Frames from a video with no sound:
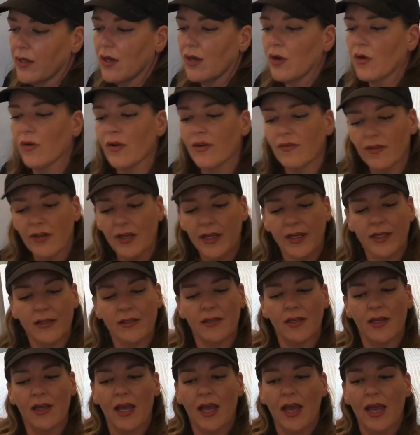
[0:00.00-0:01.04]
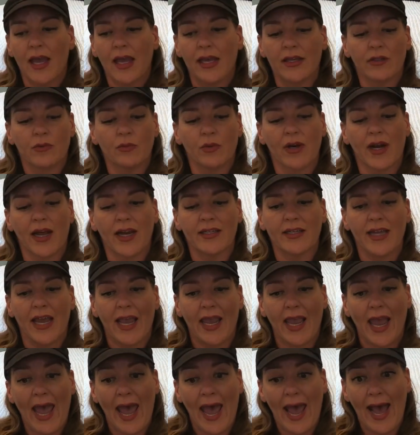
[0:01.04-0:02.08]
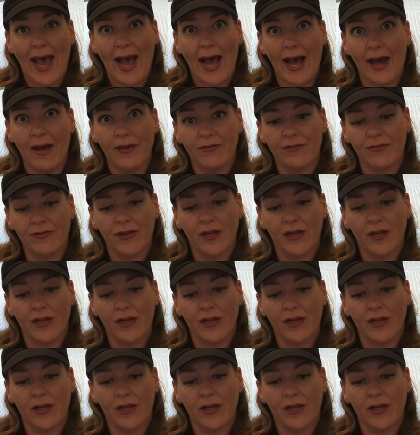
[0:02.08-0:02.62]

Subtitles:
equivalent is when I take half